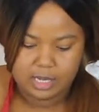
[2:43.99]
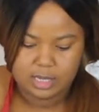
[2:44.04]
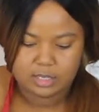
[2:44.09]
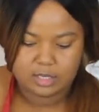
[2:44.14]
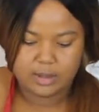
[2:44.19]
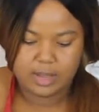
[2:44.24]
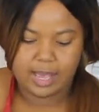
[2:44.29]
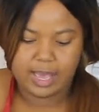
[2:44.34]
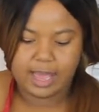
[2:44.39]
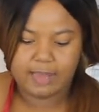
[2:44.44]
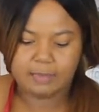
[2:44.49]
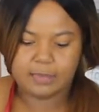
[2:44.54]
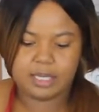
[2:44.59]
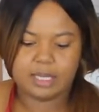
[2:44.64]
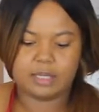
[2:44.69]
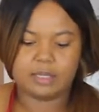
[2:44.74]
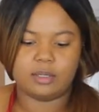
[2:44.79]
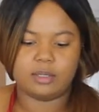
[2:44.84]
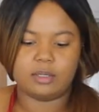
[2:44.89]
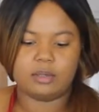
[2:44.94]
So I have me
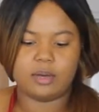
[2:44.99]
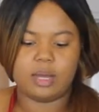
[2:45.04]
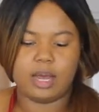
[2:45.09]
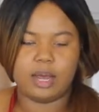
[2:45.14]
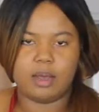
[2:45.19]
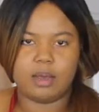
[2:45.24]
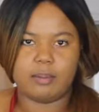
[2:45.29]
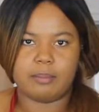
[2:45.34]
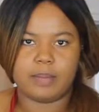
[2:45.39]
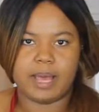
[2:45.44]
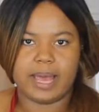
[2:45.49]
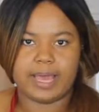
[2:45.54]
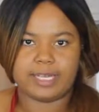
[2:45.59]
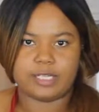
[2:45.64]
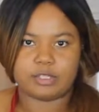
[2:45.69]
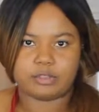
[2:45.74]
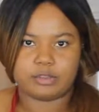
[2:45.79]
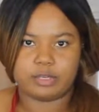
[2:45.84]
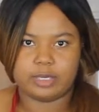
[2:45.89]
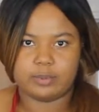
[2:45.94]
a little
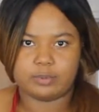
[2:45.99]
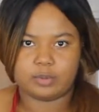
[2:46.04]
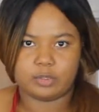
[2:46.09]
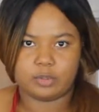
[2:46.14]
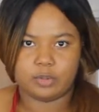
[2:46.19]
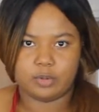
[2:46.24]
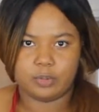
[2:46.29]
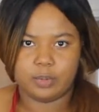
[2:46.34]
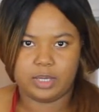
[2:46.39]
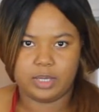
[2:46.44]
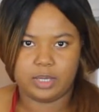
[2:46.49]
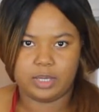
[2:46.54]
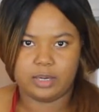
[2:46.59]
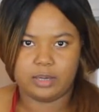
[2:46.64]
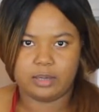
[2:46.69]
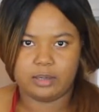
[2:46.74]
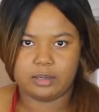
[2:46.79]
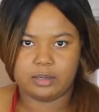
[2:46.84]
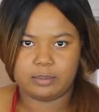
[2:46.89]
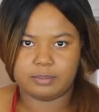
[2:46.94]
ice cream scoop
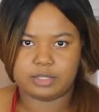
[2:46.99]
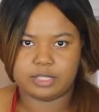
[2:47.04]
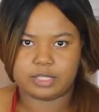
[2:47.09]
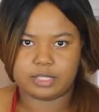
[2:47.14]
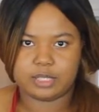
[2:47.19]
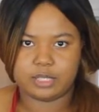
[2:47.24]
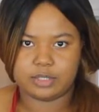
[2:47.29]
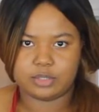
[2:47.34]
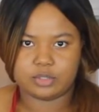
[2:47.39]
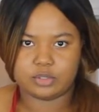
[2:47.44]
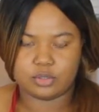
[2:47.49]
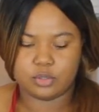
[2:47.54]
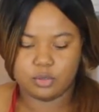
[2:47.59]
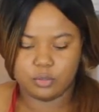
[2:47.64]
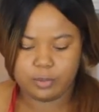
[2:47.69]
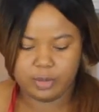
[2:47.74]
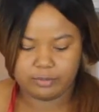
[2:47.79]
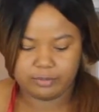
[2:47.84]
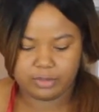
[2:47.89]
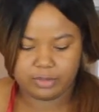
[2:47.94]
here. And I'm just going to scoop
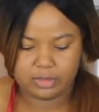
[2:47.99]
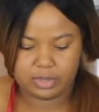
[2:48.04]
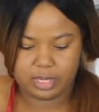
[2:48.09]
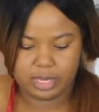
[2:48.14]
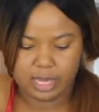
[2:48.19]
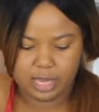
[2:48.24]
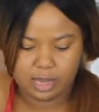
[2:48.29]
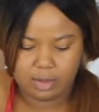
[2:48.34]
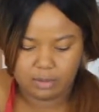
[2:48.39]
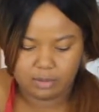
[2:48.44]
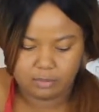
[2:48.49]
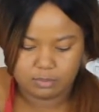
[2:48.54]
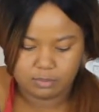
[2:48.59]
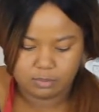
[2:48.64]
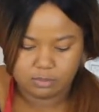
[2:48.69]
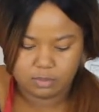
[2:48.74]
everything out